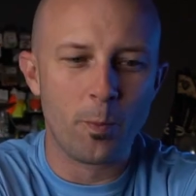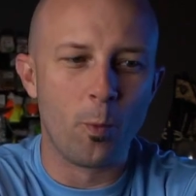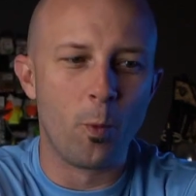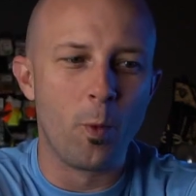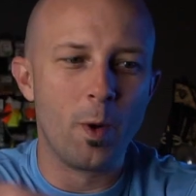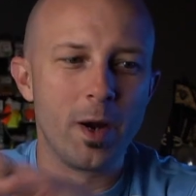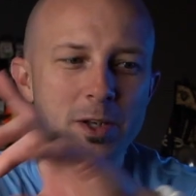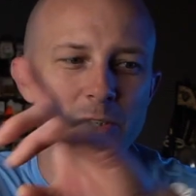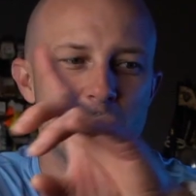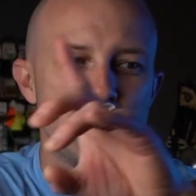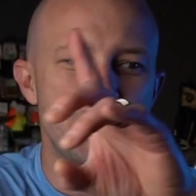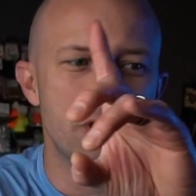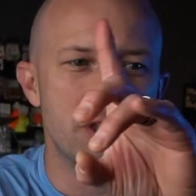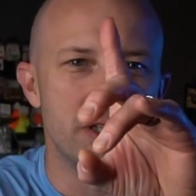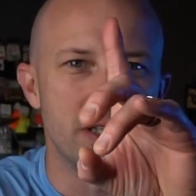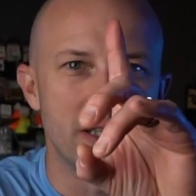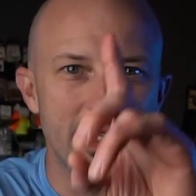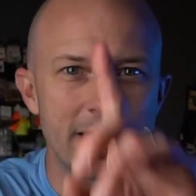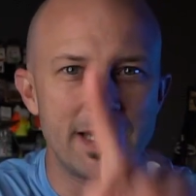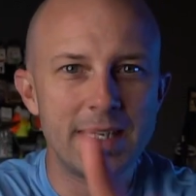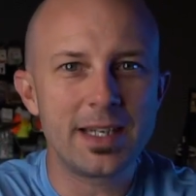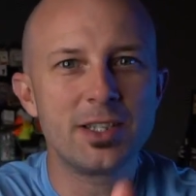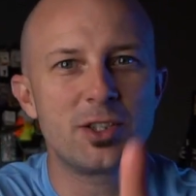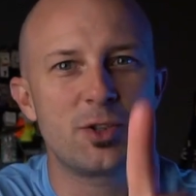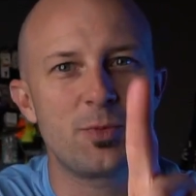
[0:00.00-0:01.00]
Which
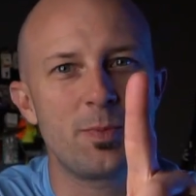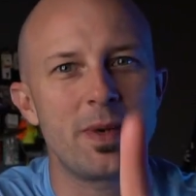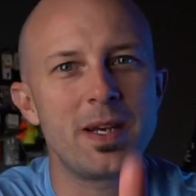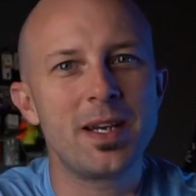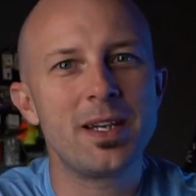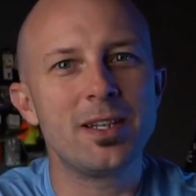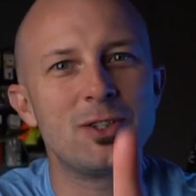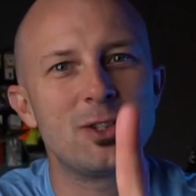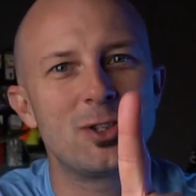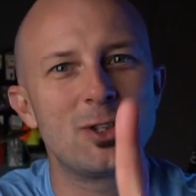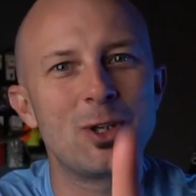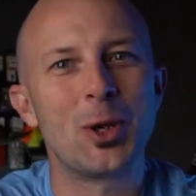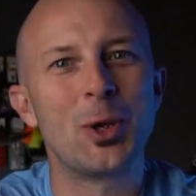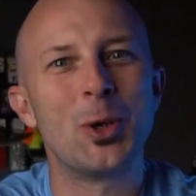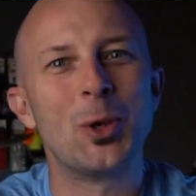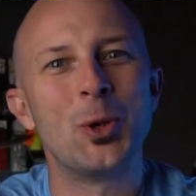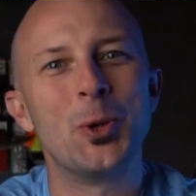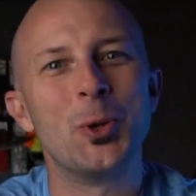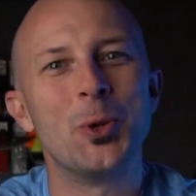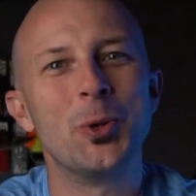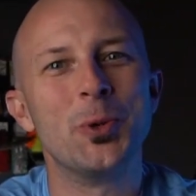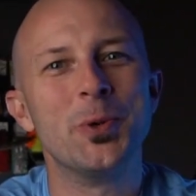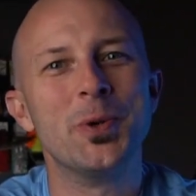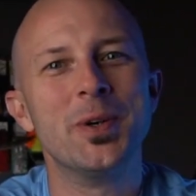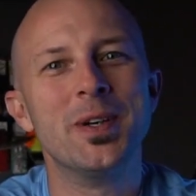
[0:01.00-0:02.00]
leads me
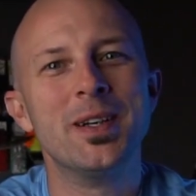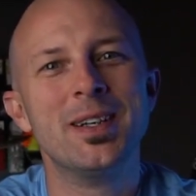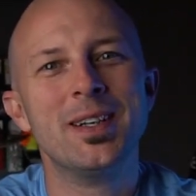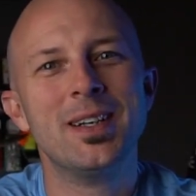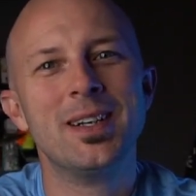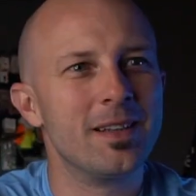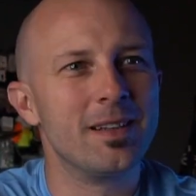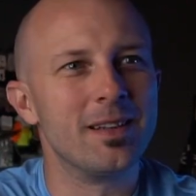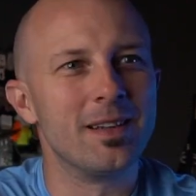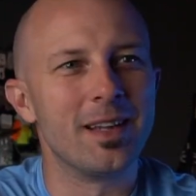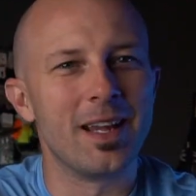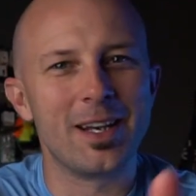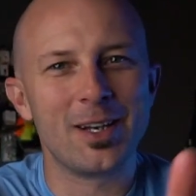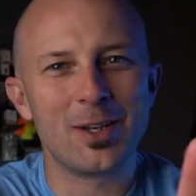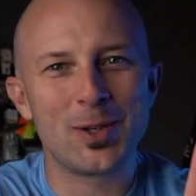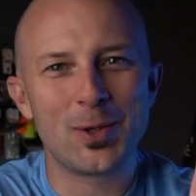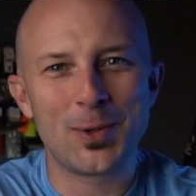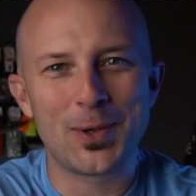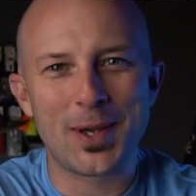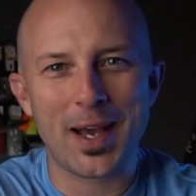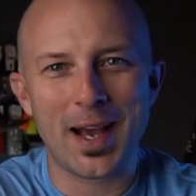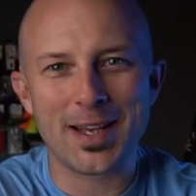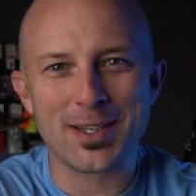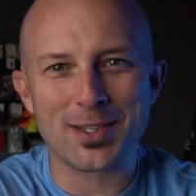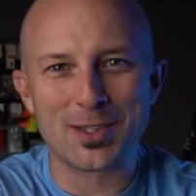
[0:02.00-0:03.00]
to letting
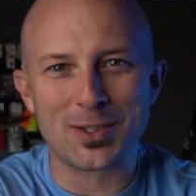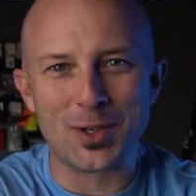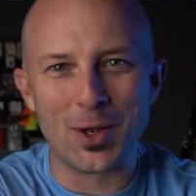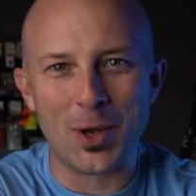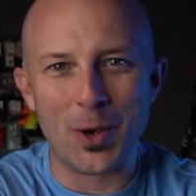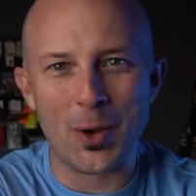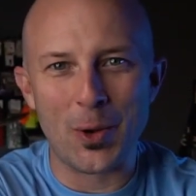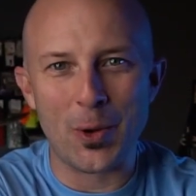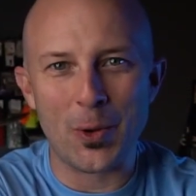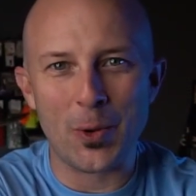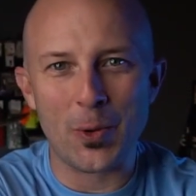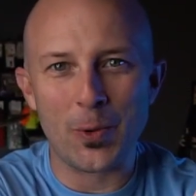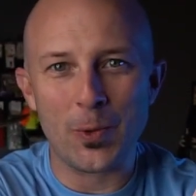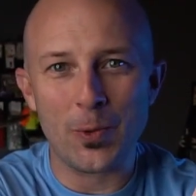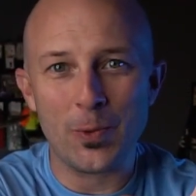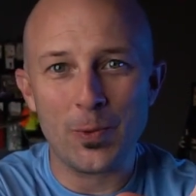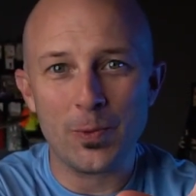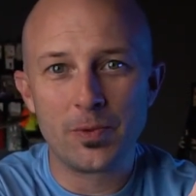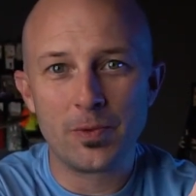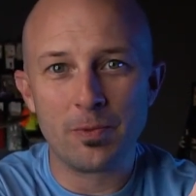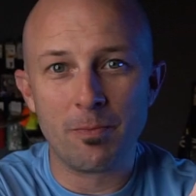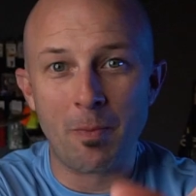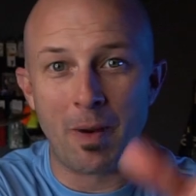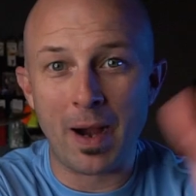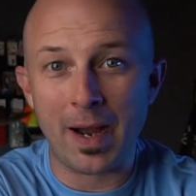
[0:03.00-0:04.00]
you guys know
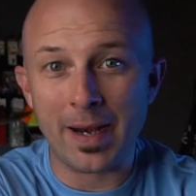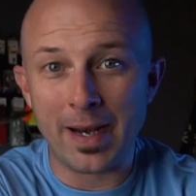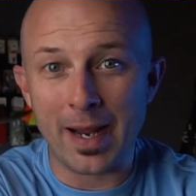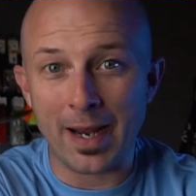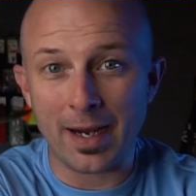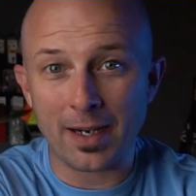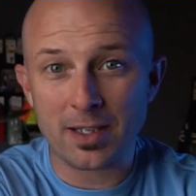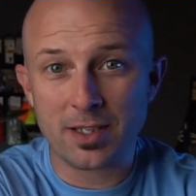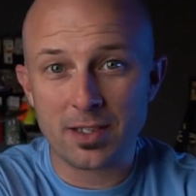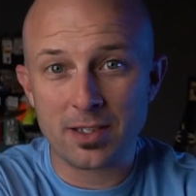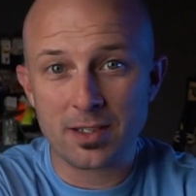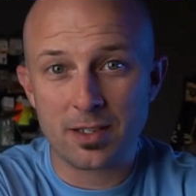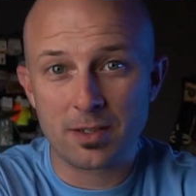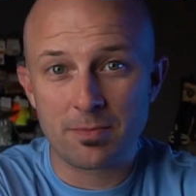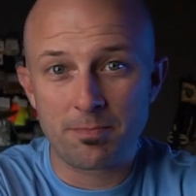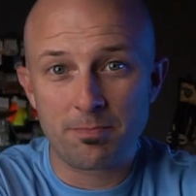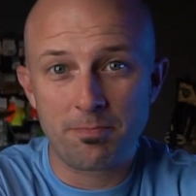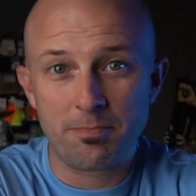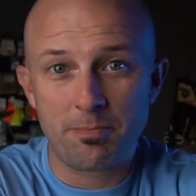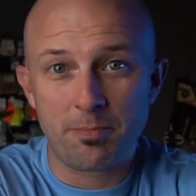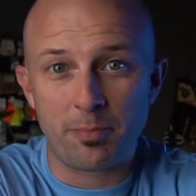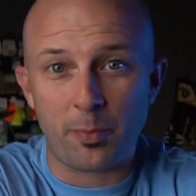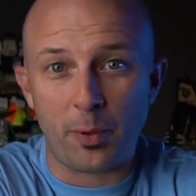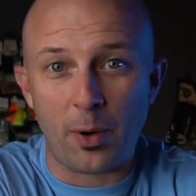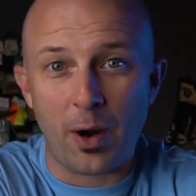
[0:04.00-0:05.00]
my next
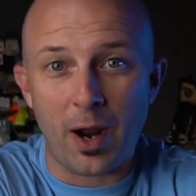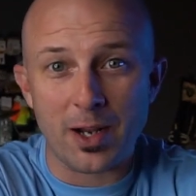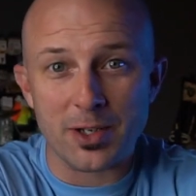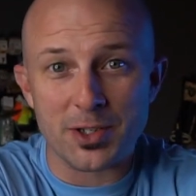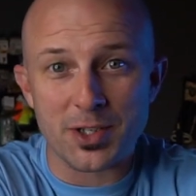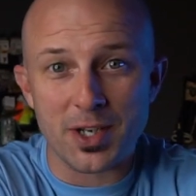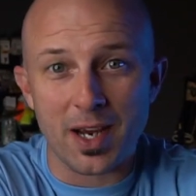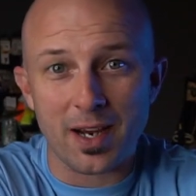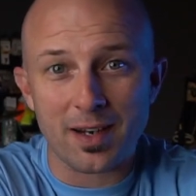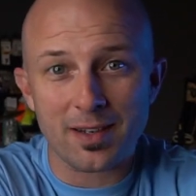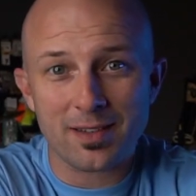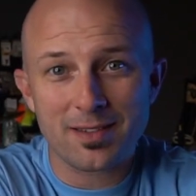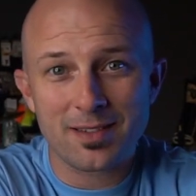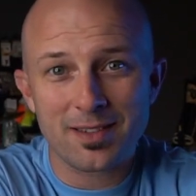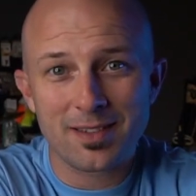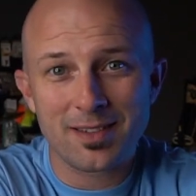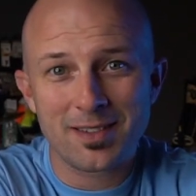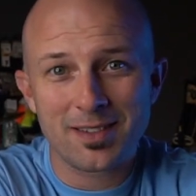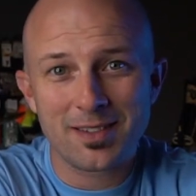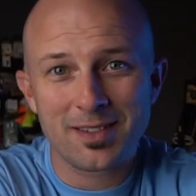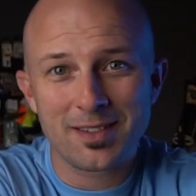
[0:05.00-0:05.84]
project.